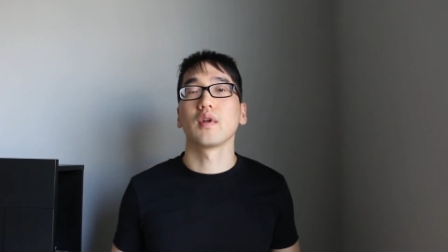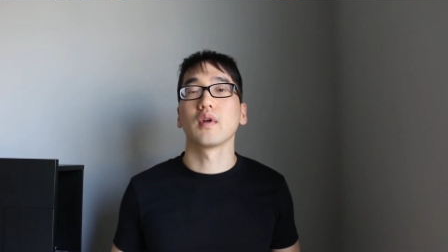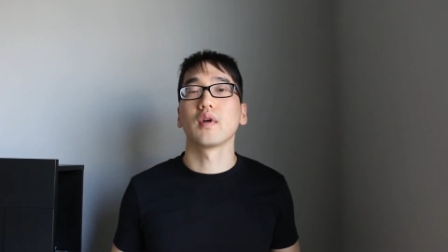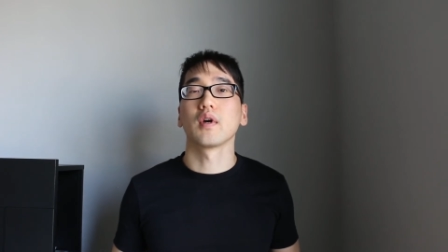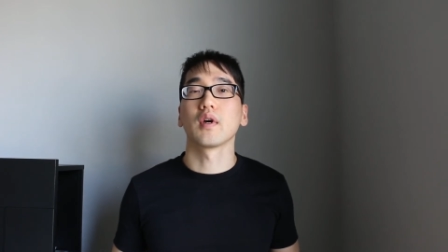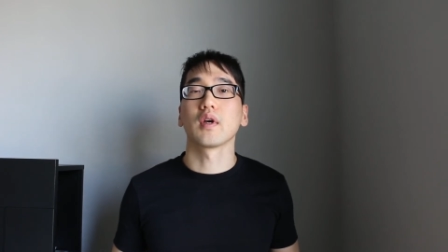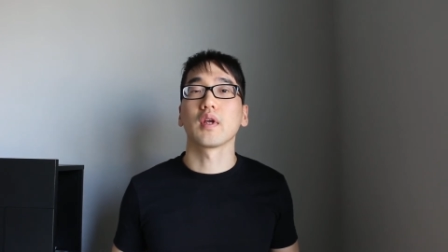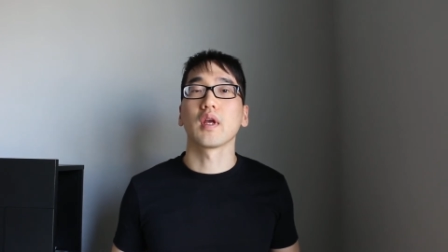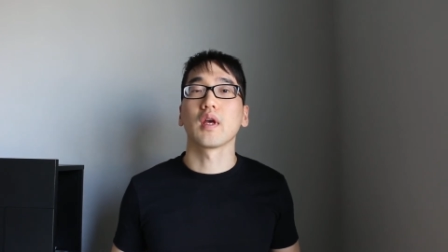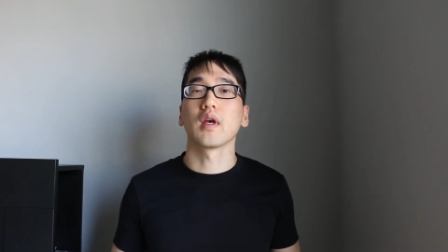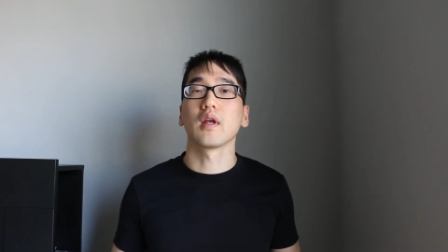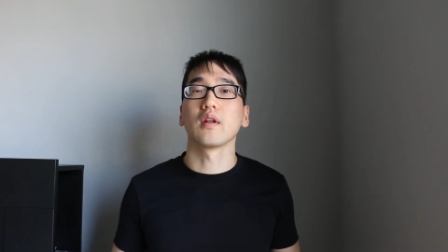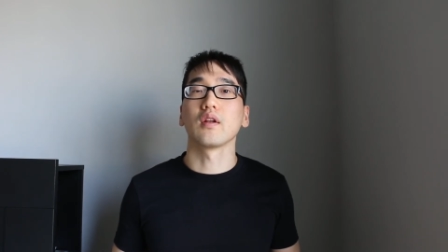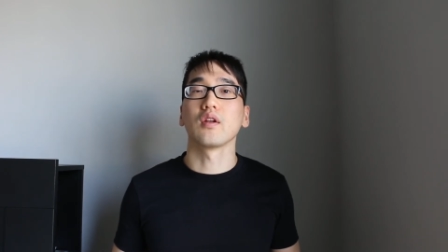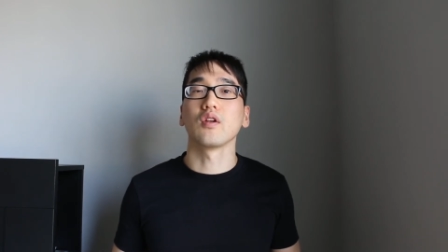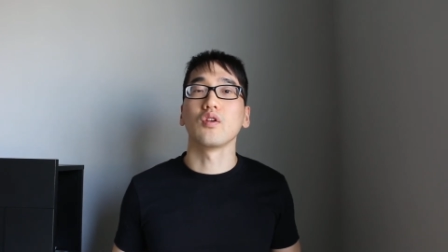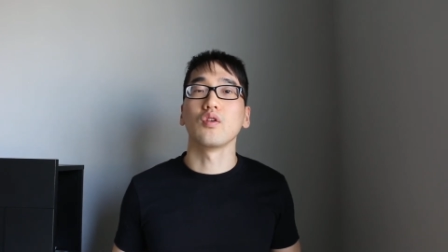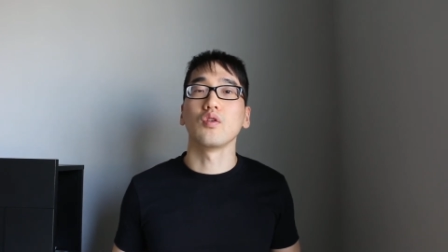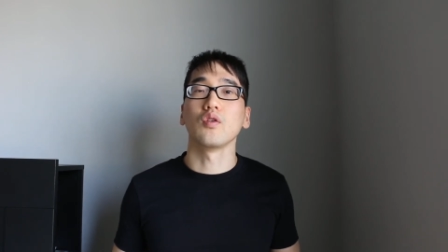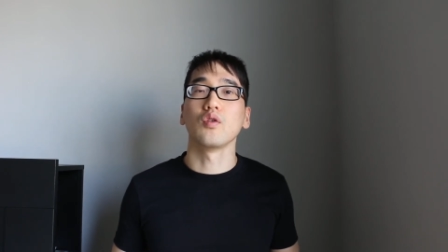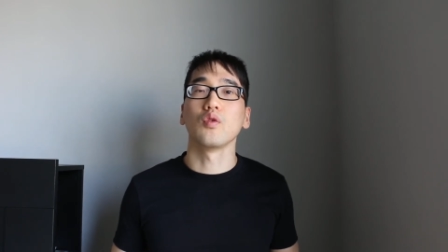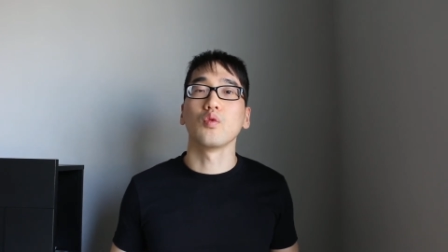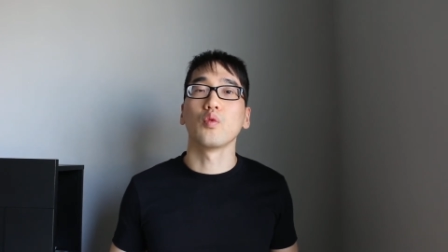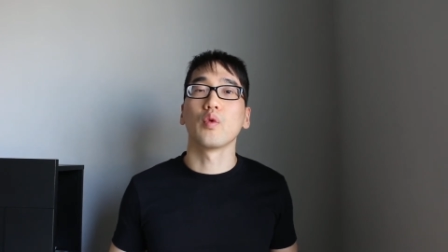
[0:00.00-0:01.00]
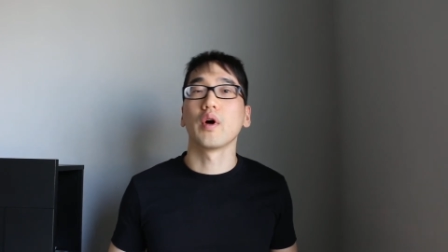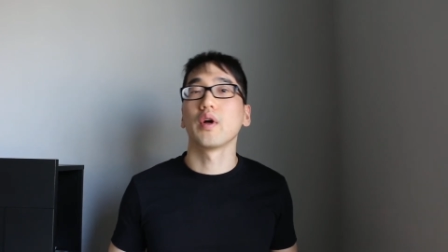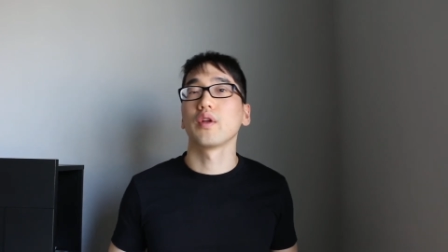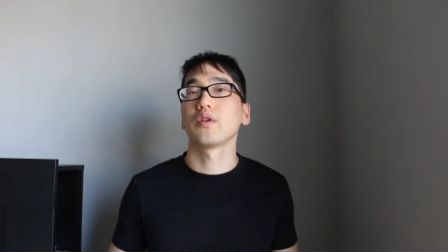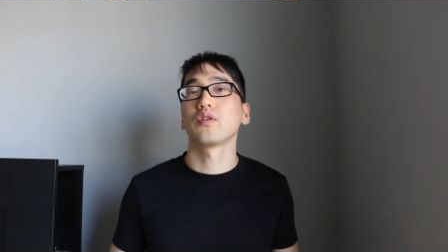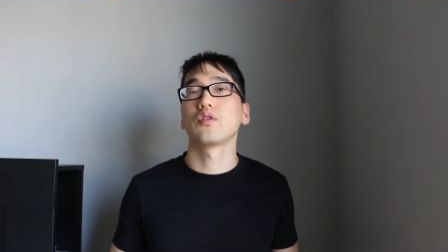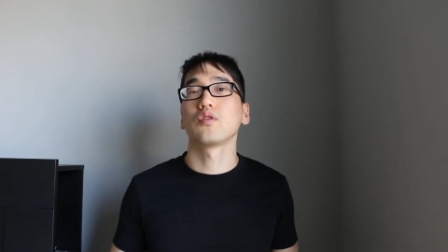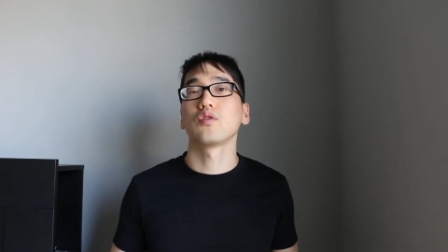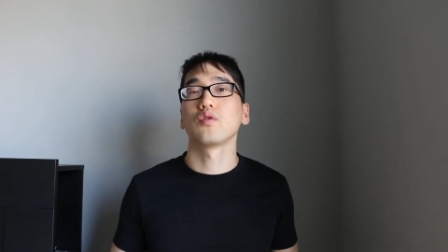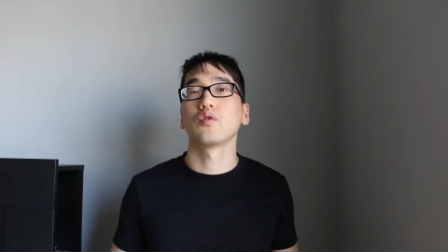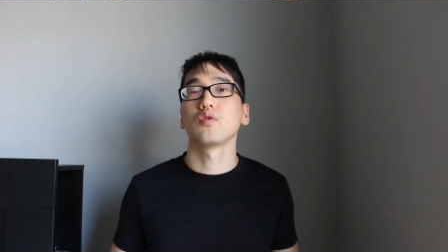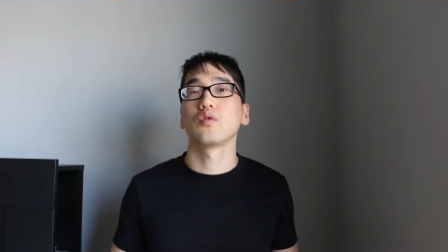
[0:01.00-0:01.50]
again, you
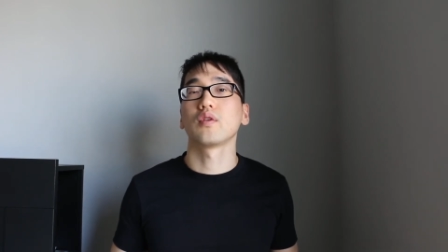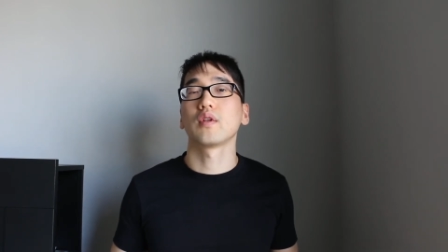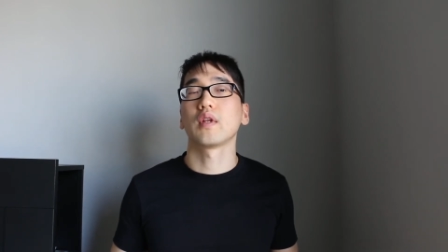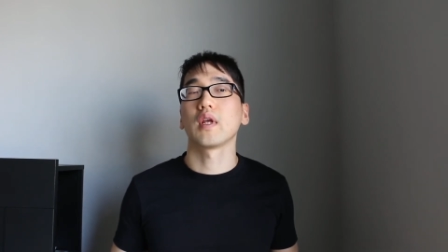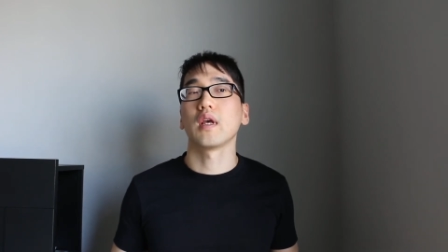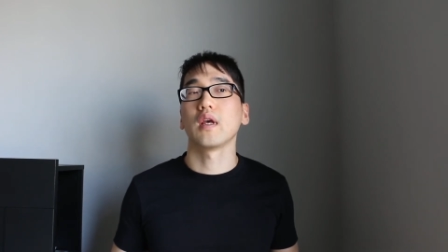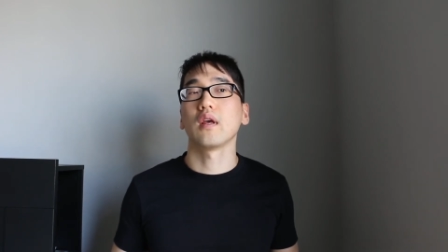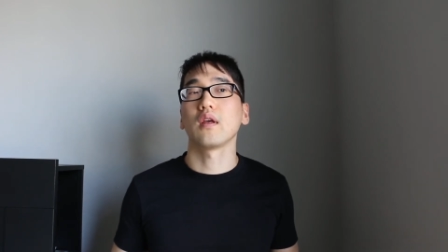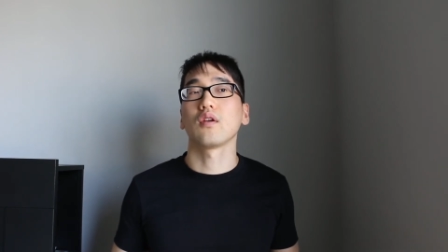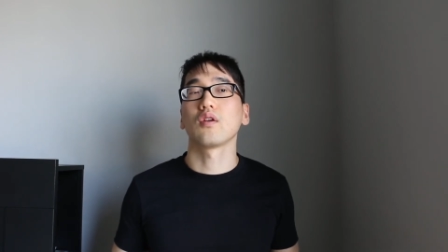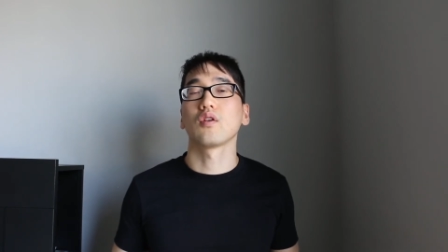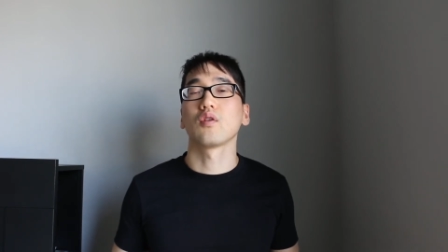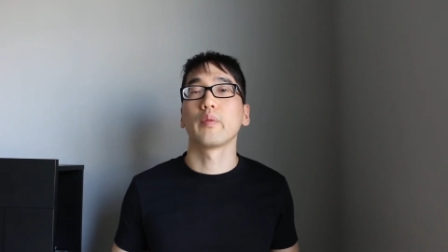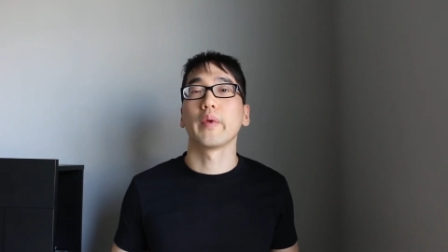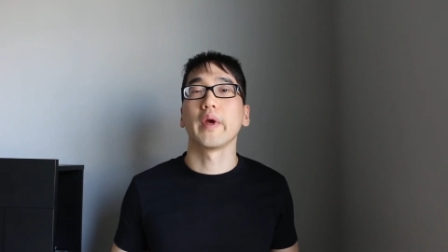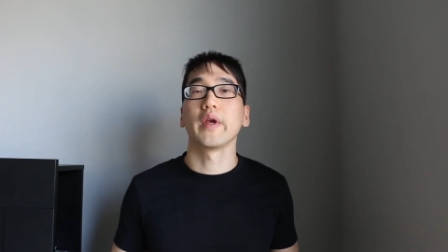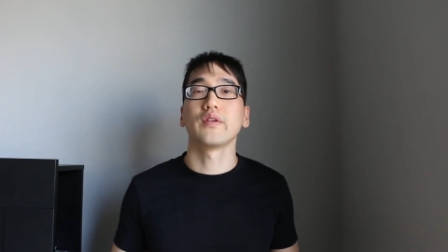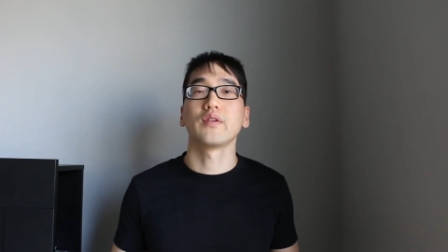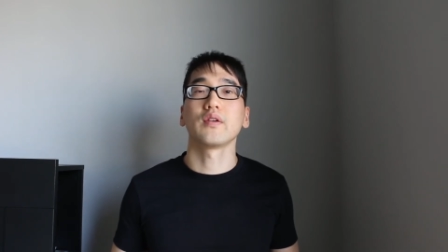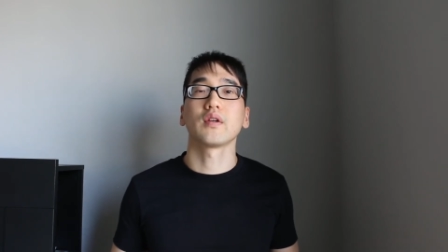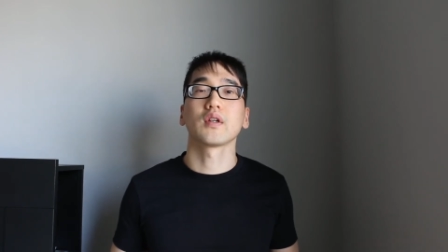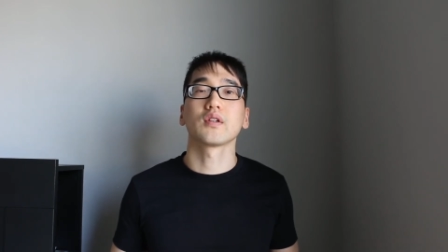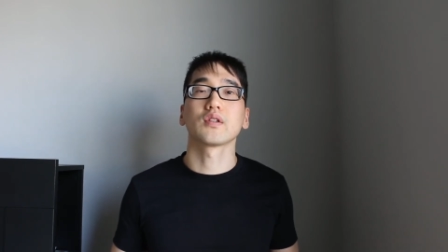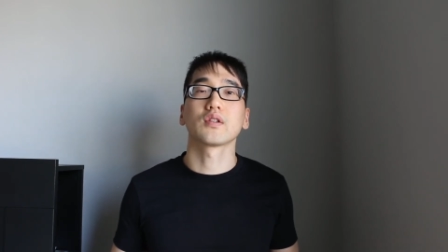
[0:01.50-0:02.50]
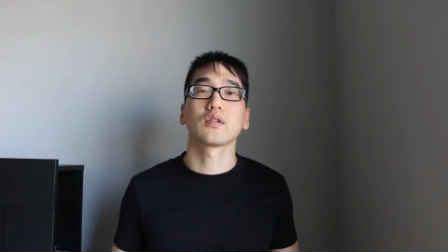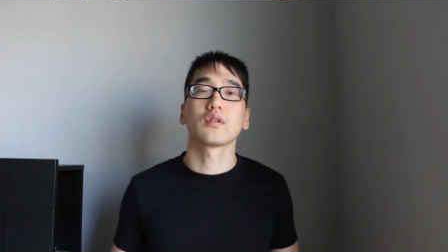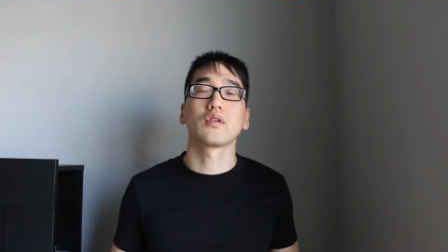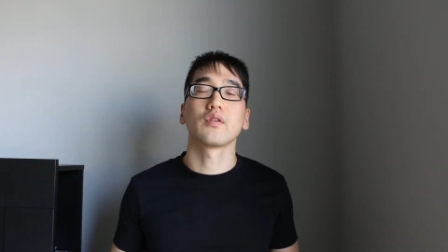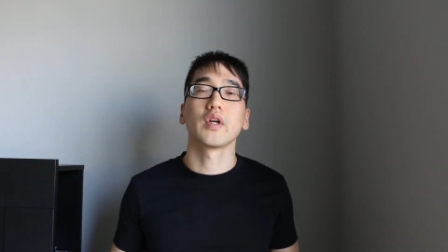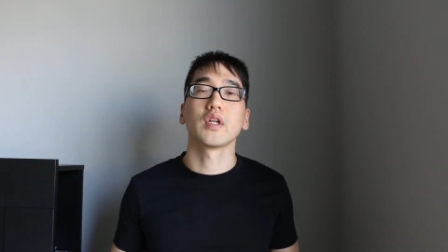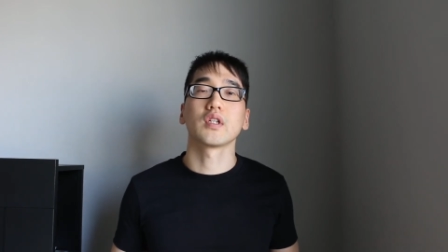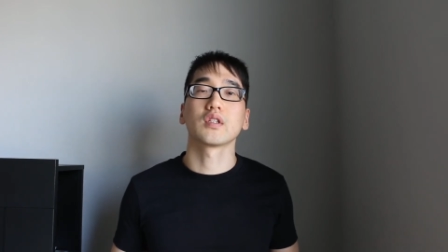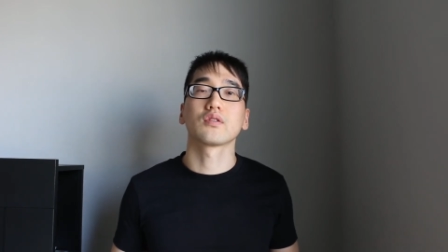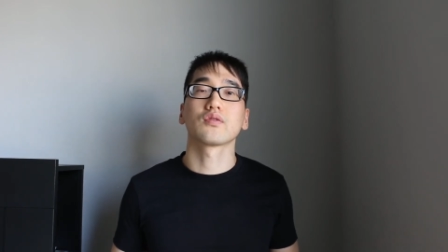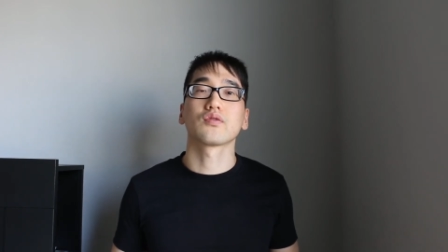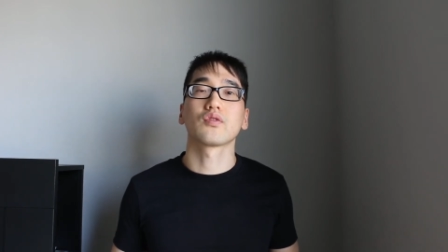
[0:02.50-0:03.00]
want to take your basic
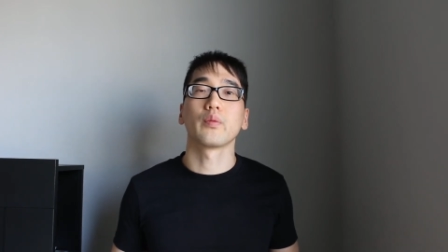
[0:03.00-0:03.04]
considerations